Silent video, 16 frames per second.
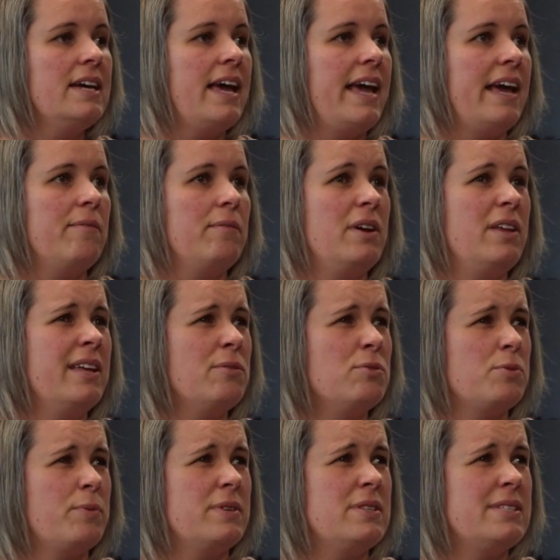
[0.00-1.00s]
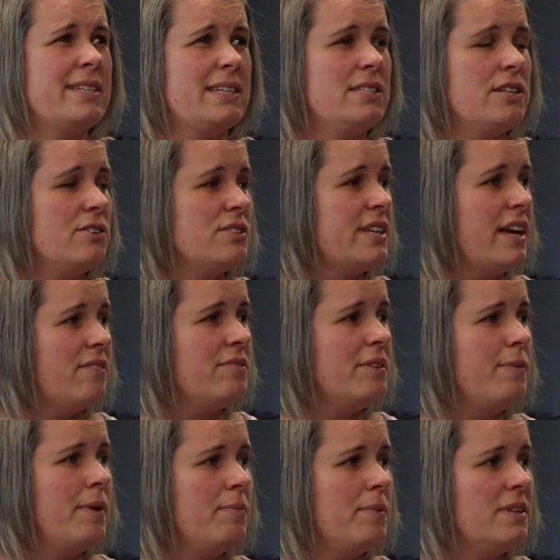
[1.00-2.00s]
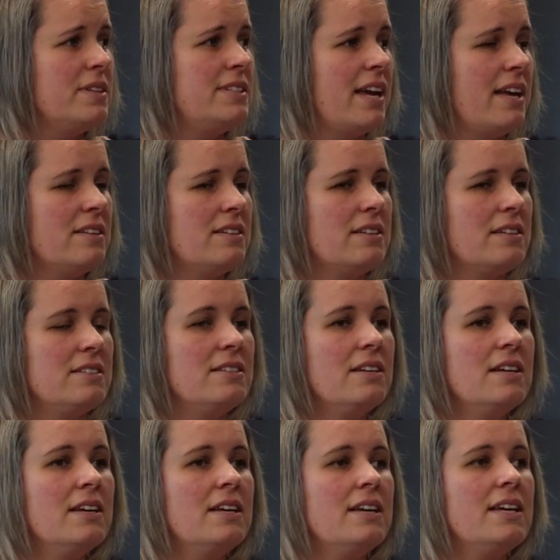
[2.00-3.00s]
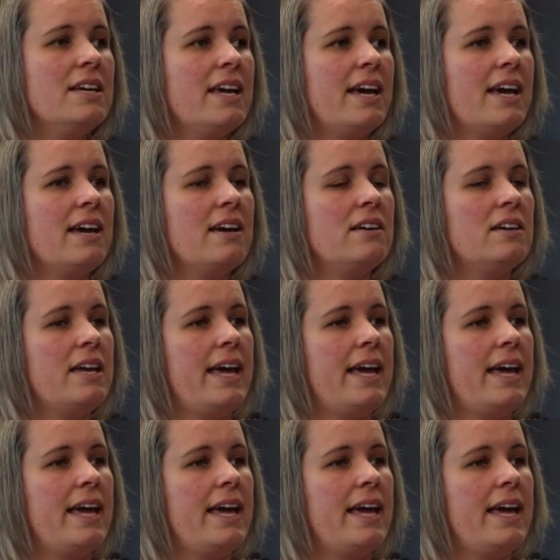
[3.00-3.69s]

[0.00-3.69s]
I think it was about 60 or 70 people attended it. Yeah.